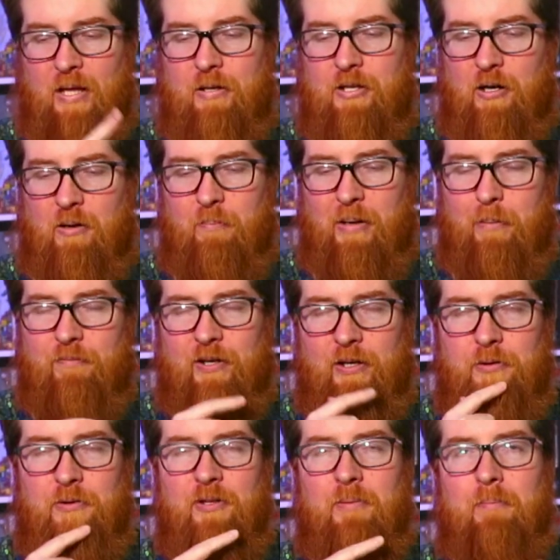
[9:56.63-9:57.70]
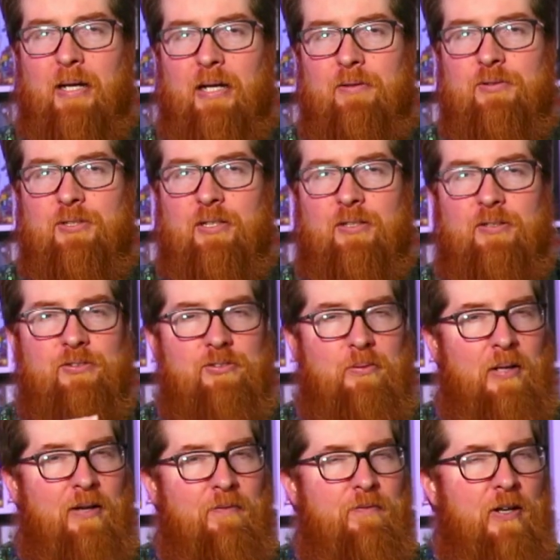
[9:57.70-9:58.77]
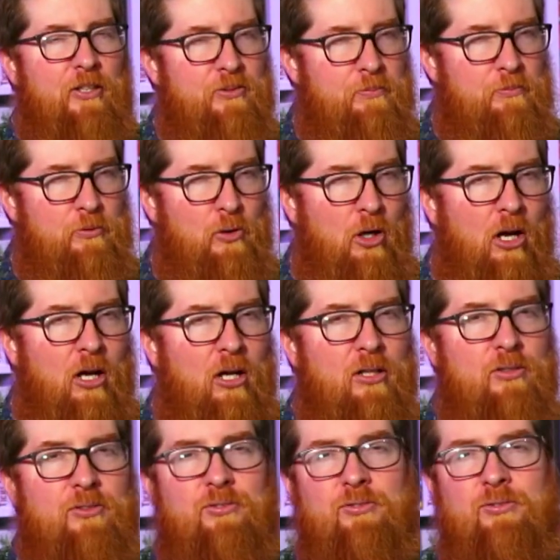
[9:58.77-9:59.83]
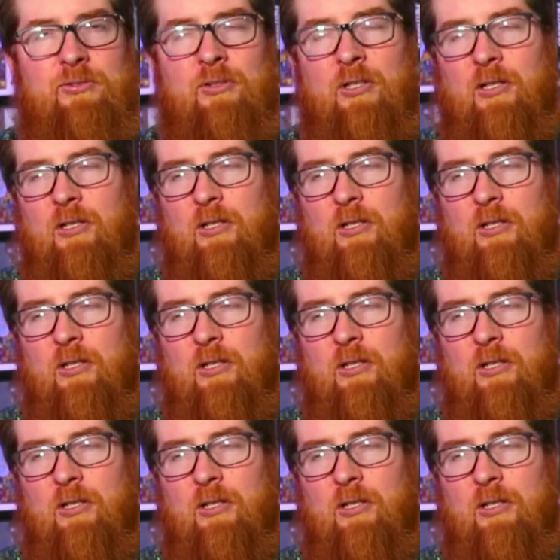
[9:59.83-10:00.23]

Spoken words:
Maybe if I go to the mountains, I might find some rocks,